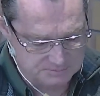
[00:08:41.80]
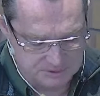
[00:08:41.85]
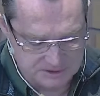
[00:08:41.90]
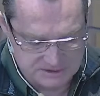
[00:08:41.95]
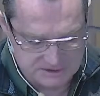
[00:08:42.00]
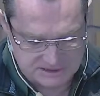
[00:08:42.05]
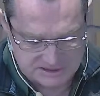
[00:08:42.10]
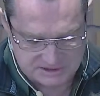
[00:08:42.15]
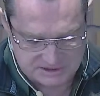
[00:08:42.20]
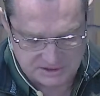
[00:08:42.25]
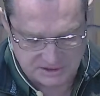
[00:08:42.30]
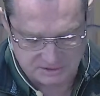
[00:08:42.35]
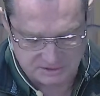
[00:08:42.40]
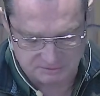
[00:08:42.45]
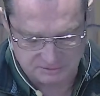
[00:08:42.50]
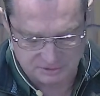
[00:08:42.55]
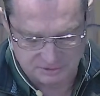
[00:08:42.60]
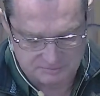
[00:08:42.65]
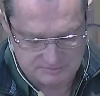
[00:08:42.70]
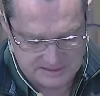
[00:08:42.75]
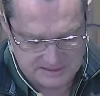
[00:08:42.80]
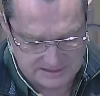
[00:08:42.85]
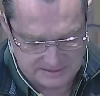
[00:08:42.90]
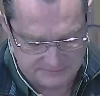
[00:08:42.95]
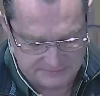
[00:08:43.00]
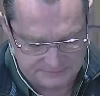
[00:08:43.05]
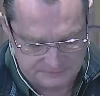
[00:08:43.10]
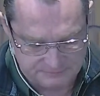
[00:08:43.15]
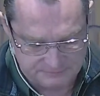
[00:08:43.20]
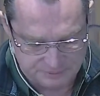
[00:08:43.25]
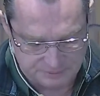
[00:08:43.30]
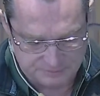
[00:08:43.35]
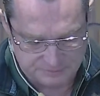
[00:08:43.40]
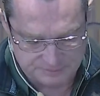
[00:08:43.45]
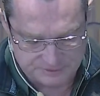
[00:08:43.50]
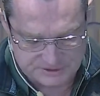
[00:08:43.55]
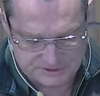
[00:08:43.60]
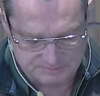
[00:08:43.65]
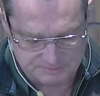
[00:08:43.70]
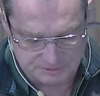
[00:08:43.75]
Which brings us to the real matter from
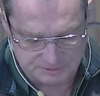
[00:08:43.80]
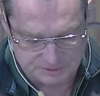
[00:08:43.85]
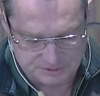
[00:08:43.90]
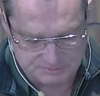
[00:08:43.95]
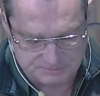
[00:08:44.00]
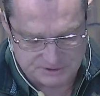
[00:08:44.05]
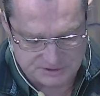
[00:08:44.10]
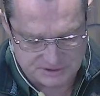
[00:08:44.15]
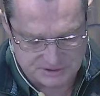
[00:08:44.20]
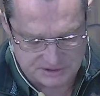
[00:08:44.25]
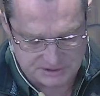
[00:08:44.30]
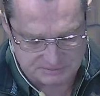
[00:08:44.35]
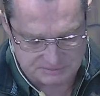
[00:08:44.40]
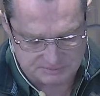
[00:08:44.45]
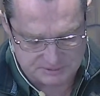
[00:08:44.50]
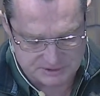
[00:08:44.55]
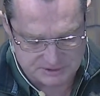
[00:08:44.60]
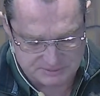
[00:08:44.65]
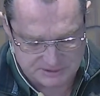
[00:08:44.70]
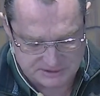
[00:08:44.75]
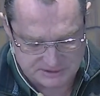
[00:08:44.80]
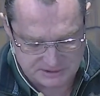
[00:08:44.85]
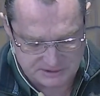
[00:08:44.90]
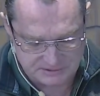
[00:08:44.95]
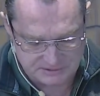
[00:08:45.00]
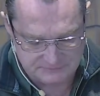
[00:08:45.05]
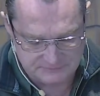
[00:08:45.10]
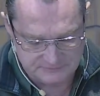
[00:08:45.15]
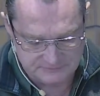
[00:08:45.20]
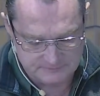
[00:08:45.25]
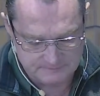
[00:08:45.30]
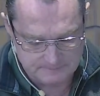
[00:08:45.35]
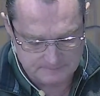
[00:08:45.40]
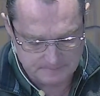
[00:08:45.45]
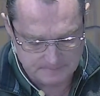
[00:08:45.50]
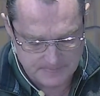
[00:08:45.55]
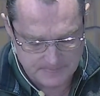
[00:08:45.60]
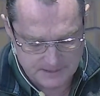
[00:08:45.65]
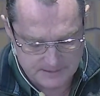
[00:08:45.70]
Paul's perspective.